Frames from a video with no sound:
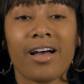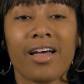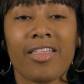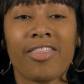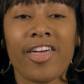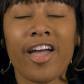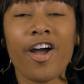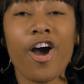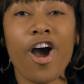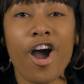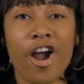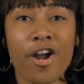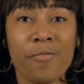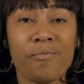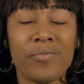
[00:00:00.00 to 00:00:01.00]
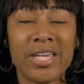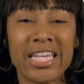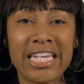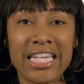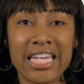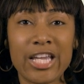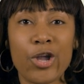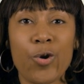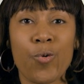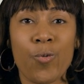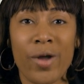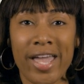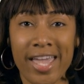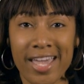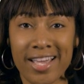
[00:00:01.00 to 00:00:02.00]
There are many
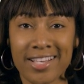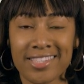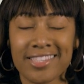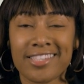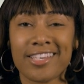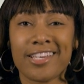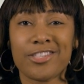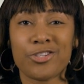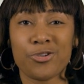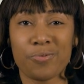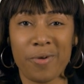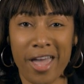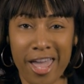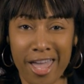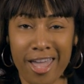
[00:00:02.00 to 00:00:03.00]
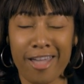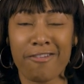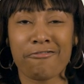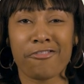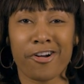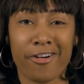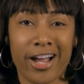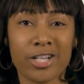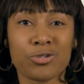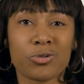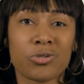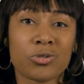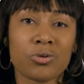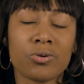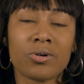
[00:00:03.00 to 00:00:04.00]
ways to pay for graduate
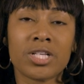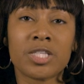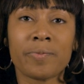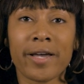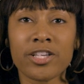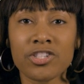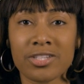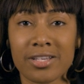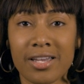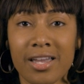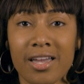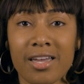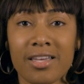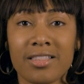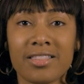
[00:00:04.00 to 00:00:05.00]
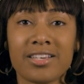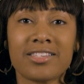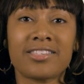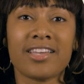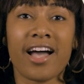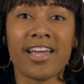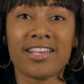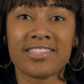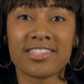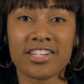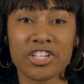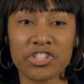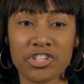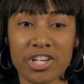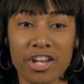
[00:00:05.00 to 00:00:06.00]
school, especially in the science and
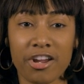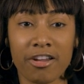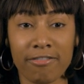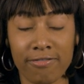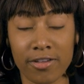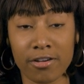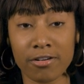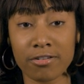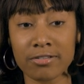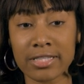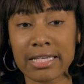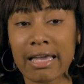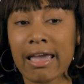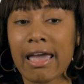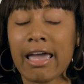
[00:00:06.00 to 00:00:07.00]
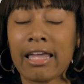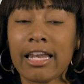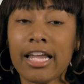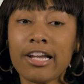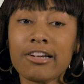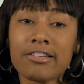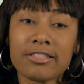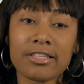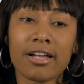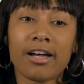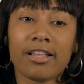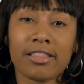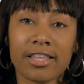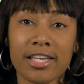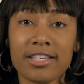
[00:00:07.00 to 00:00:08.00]
engineering fields. And here's
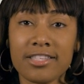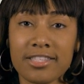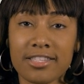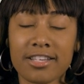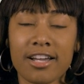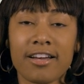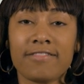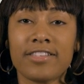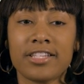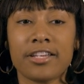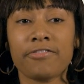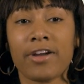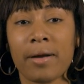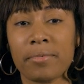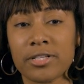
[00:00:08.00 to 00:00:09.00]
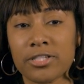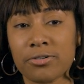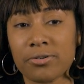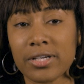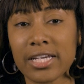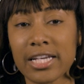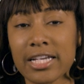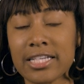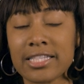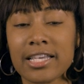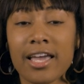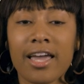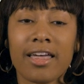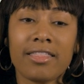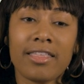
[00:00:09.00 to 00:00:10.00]
a list of the different opportunities
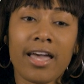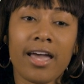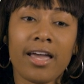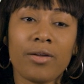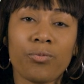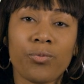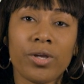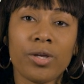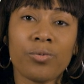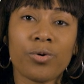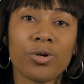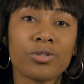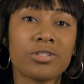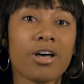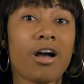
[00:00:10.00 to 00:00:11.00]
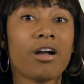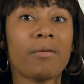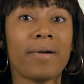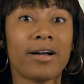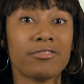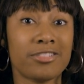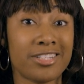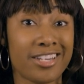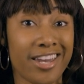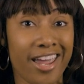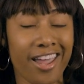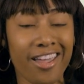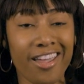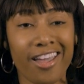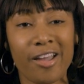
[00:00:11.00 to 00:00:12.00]
that we will talk about
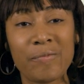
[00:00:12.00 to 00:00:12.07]
today.